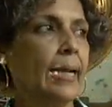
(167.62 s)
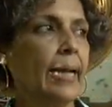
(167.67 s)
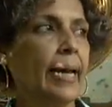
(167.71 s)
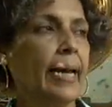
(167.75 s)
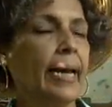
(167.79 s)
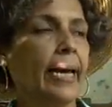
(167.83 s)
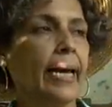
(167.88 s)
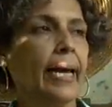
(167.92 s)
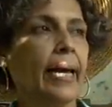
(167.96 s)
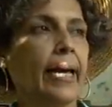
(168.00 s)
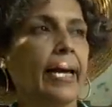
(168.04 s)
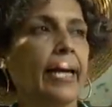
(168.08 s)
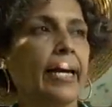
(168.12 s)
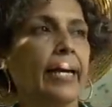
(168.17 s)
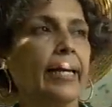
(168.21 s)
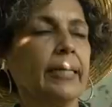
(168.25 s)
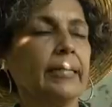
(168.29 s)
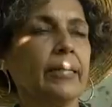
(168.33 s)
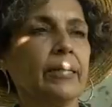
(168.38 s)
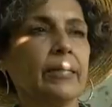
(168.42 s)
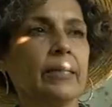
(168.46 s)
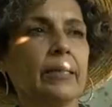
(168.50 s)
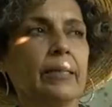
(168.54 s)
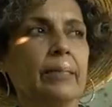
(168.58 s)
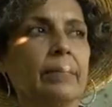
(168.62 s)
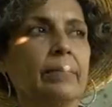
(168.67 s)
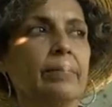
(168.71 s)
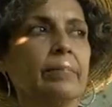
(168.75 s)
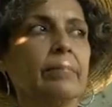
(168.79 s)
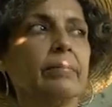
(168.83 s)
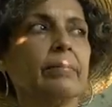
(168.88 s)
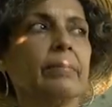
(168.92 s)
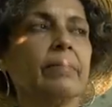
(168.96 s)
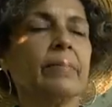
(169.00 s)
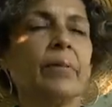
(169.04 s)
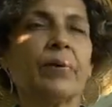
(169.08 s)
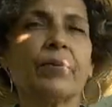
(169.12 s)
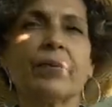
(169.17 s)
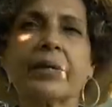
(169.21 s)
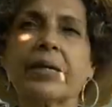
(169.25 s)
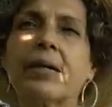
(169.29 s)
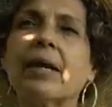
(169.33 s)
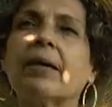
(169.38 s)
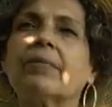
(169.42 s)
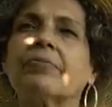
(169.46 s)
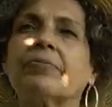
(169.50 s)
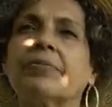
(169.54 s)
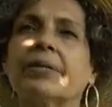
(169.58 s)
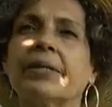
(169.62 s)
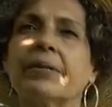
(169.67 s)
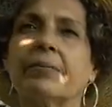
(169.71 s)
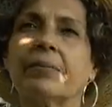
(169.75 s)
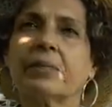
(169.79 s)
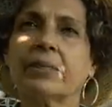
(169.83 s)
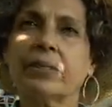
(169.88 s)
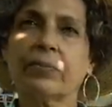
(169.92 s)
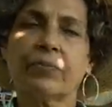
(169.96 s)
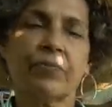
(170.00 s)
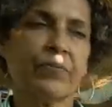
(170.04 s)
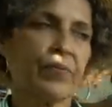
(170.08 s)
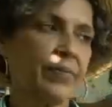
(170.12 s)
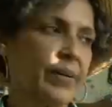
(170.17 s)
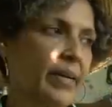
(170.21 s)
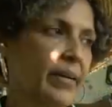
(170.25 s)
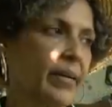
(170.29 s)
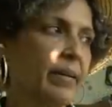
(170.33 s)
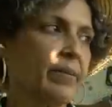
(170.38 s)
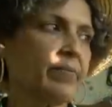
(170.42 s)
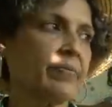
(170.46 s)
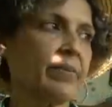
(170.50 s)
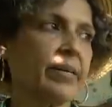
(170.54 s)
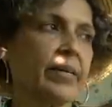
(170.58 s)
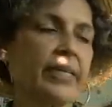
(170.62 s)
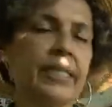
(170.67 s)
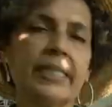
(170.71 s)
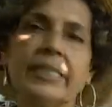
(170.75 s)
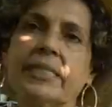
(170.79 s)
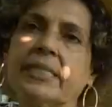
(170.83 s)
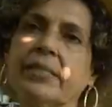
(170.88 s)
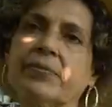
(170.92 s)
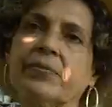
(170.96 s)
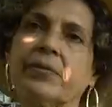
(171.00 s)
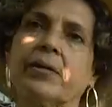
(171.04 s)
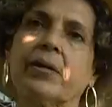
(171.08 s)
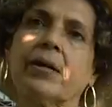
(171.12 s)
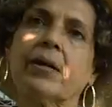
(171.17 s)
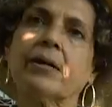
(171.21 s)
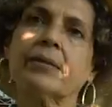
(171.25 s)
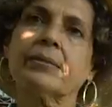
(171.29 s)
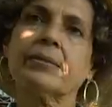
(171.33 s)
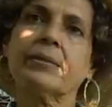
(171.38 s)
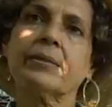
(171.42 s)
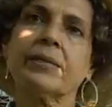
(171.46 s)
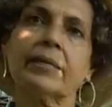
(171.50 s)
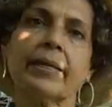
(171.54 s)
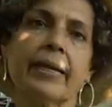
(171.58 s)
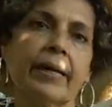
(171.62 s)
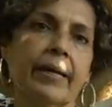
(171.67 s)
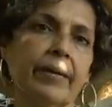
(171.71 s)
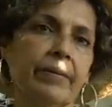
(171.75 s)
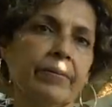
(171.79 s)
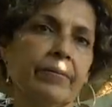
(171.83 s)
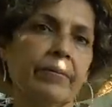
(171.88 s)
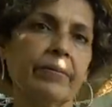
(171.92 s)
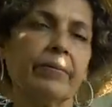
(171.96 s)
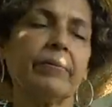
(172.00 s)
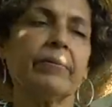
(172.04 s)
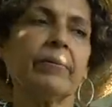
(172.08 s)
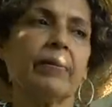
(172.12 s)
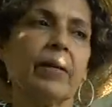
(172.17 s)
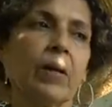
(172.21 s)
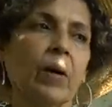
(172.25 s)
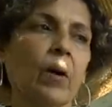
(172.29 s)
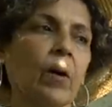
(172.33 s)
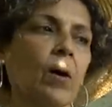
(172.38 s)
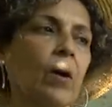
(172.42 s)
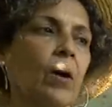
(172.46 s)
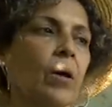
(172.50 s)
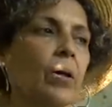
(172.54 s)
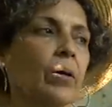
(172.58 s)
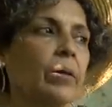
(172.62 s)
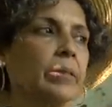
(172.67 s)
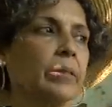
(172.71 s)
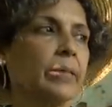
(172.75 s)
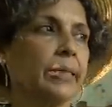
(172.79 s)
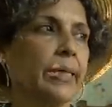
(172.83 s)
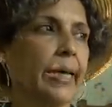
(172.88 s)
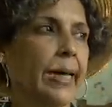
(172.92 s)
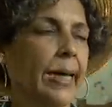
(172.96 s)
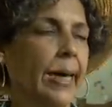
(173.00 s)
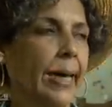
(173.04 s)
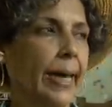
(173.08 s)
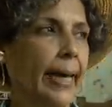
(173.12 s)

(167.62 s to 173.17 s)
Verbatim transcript: and uh, the recovery was very, very difficult and long.